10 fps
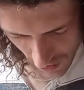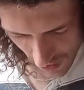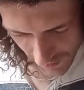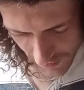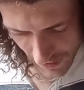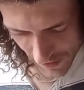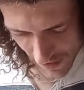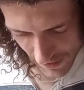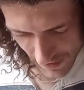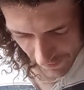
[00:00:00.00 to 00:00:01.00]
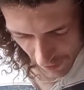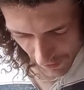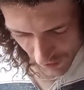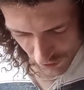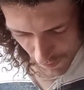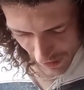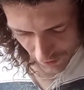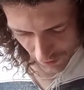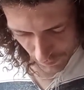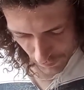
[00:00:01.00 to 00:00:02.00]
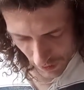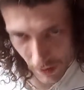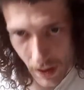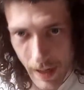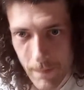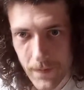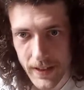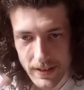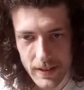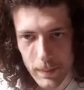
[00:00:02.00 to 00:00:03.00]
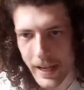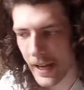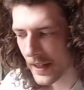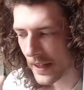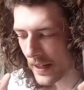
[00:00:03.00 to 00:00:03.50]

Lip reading: Doesn't have to necessarily be instrumental, but I'm thinking about it